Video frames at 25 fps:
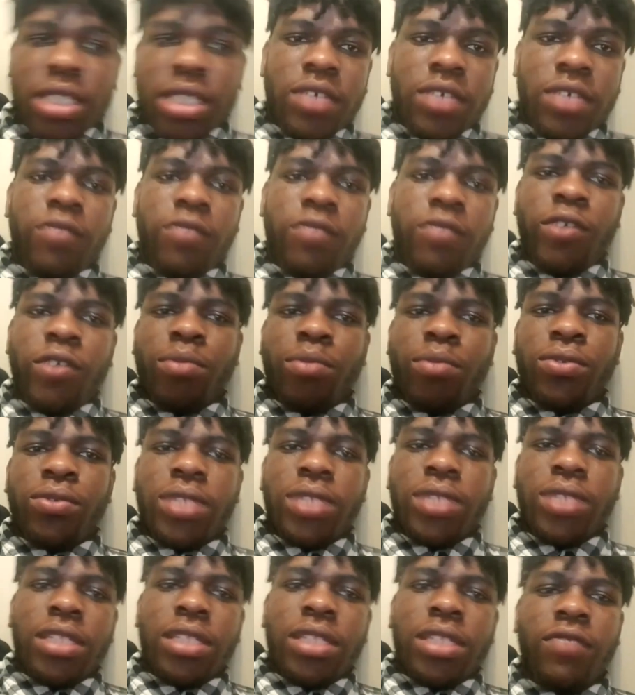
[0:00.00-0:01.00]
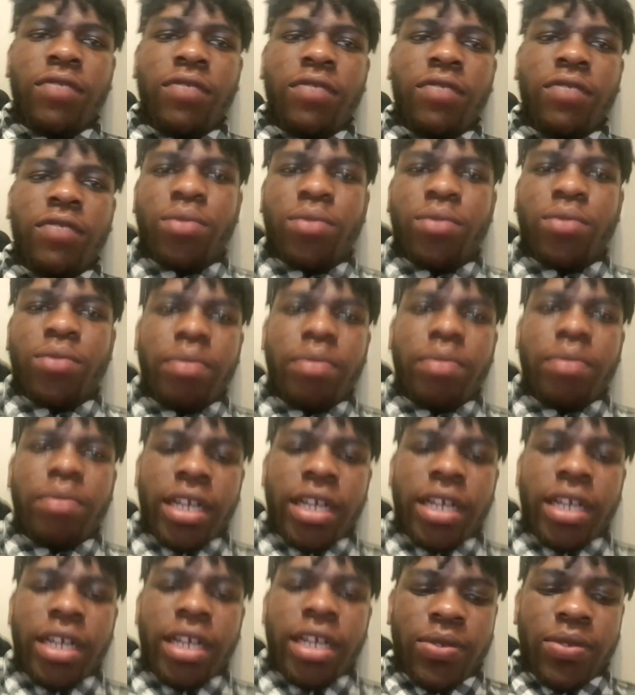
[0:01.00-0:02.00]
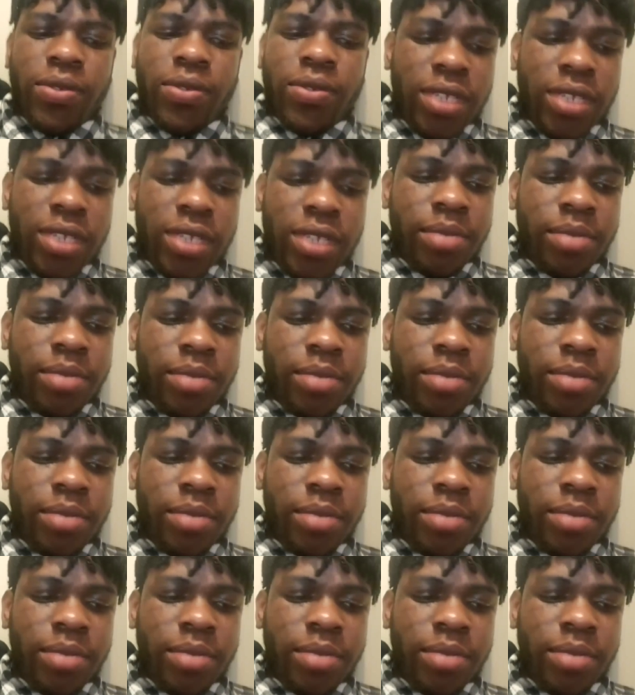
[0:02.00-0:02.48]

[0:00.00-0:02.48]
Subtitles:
fumble the bag, as we will say.